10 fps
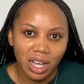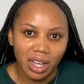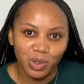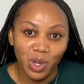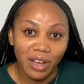
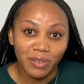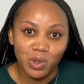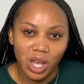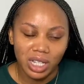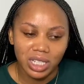you have
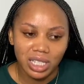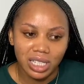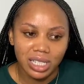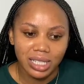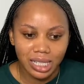to actually
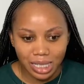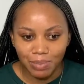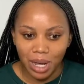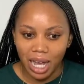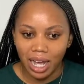sit
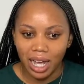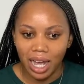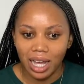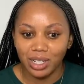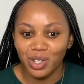back
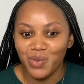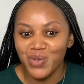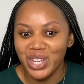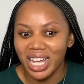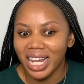and
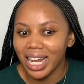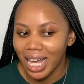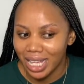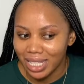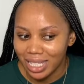
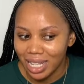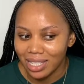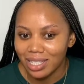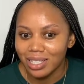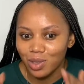realize that
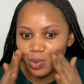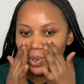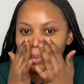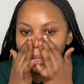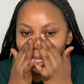
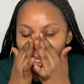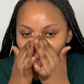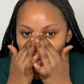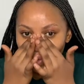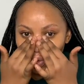something is
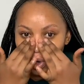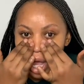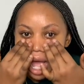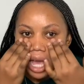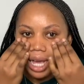wrong.
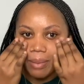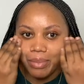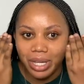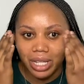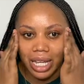Can
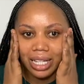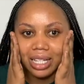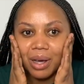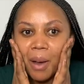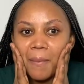be like
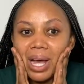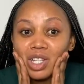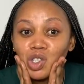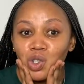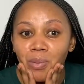
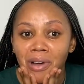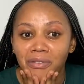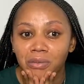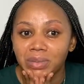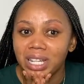past trauma
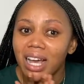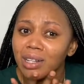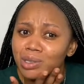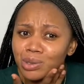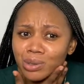from
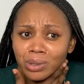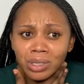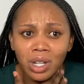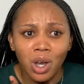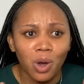childhood,
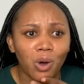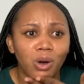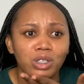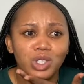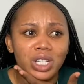
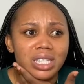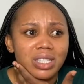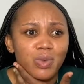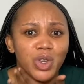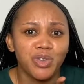or just
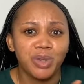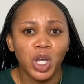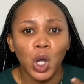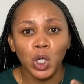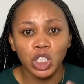the way you've been
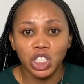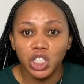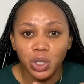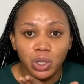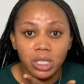
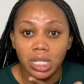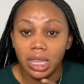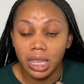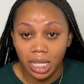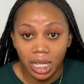conditioned to
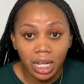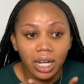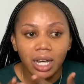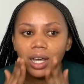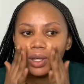think.
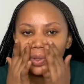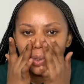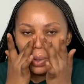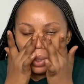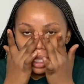
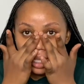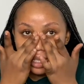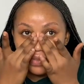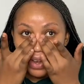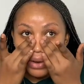So it is
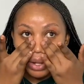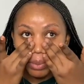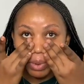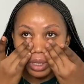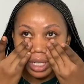very
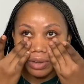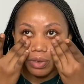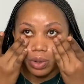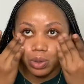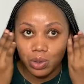important for
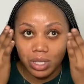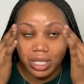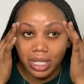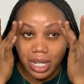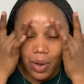you to
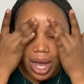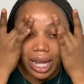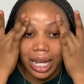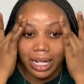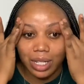sit down and
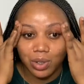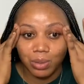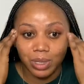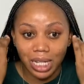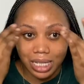gather
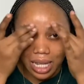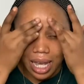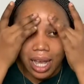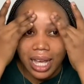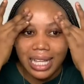some data.
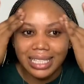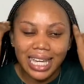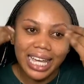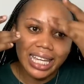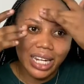
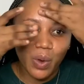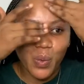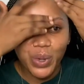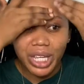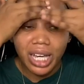Check in a
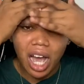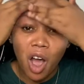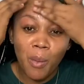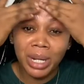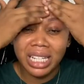week,
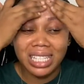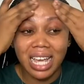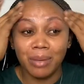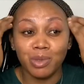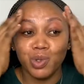how many
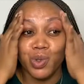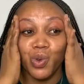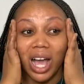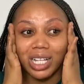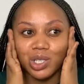times do you
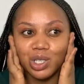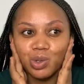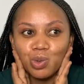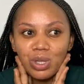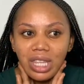actually
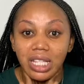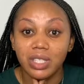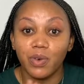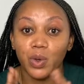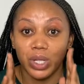do things
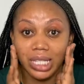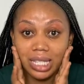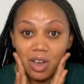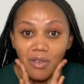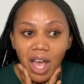for
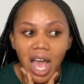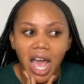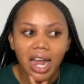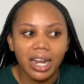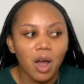yourself
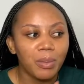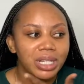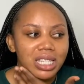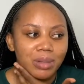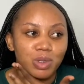and how many
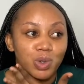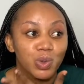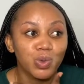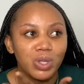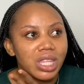times do you
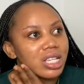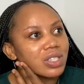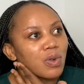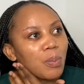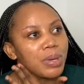do things
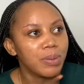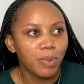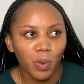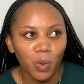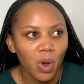for
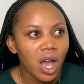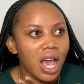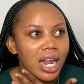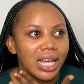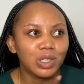people?
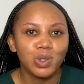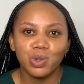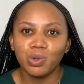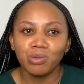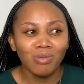Like, do
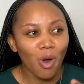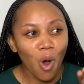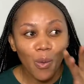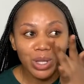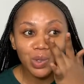you
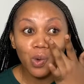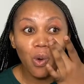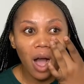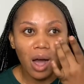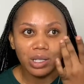always go
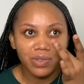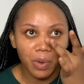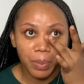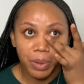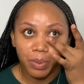out for
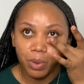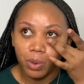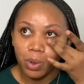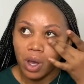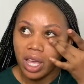
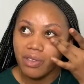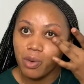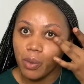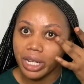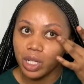people even
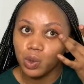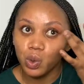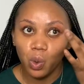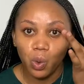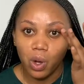when they
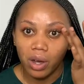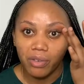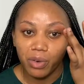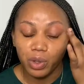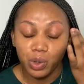don't go out
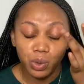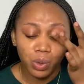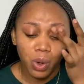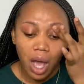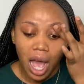for
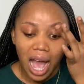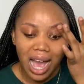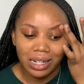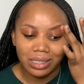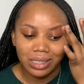you,
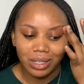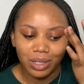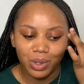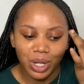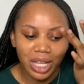and
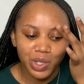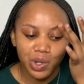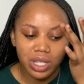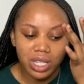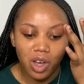you catch
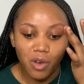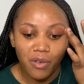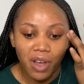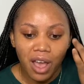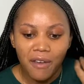yourself
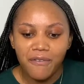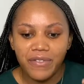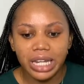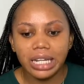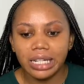
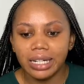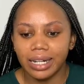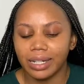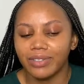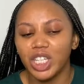feeling
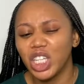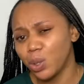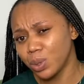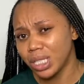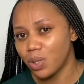
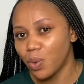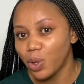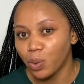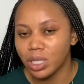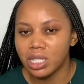guilty when
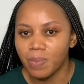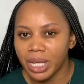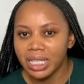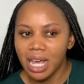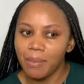you want to
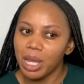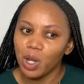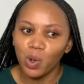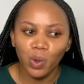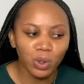spend time
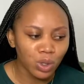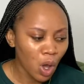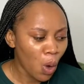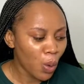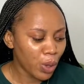alone,
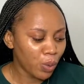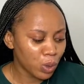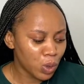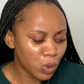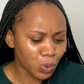when you
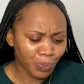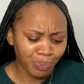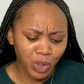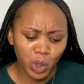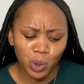want to
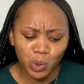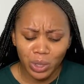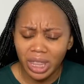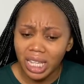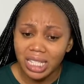do
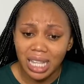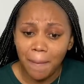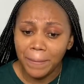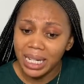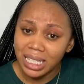things
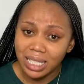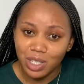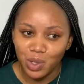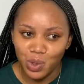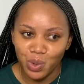that
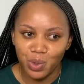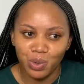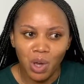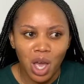pleases you